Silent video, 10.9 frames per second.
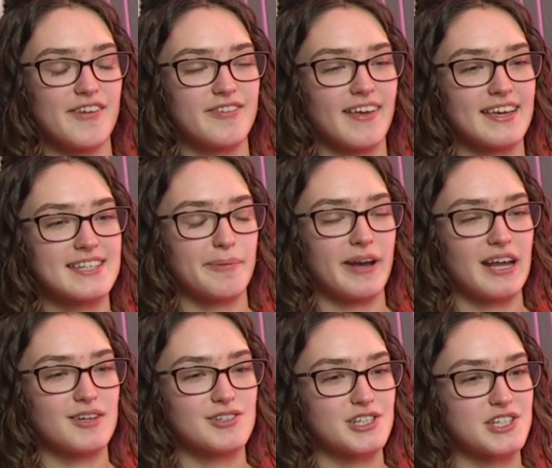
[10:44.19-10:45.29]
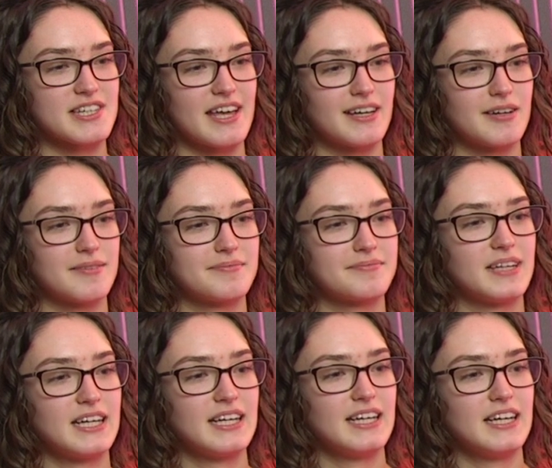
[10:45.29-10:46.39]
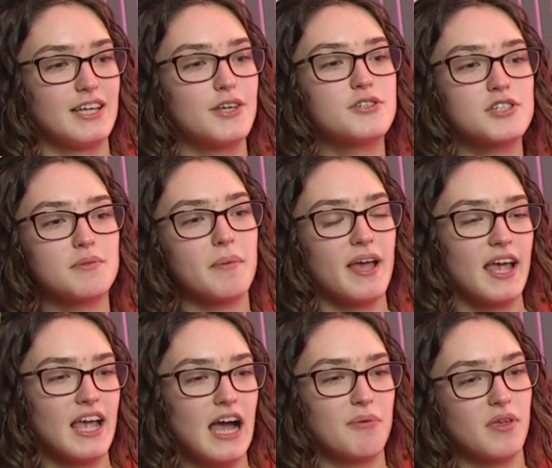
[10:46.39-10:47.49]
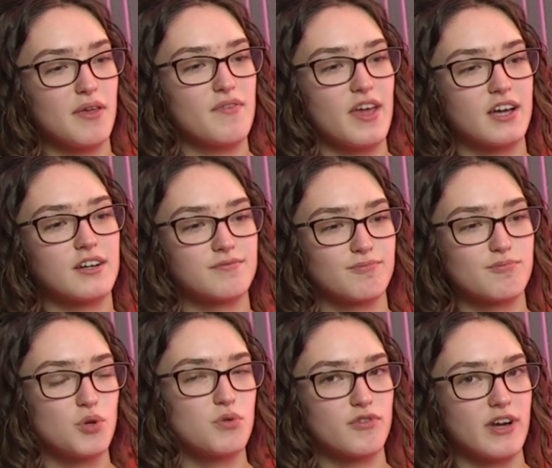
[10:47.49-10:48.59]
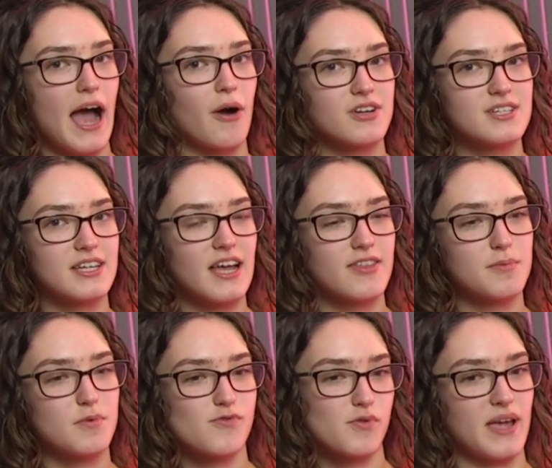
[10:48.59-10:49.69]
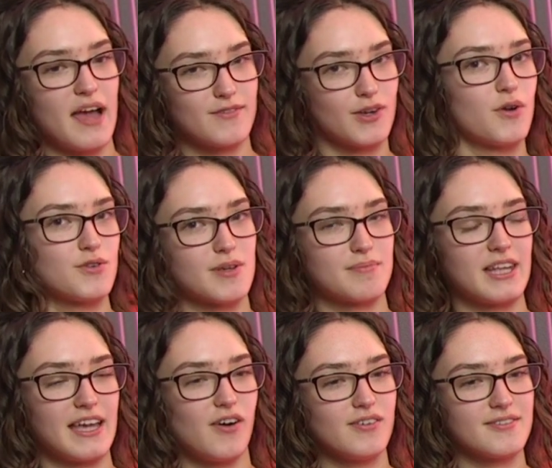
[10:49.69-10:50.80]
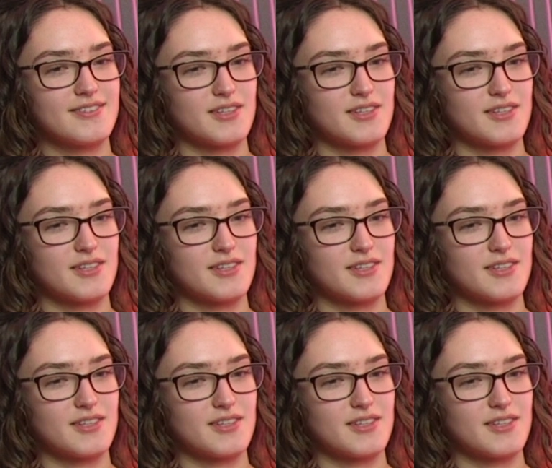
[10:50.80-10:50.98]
I feel like Sam and I usually just end up. Usually when we hang out, we only have like 2-3 hours together before we have to go do something else.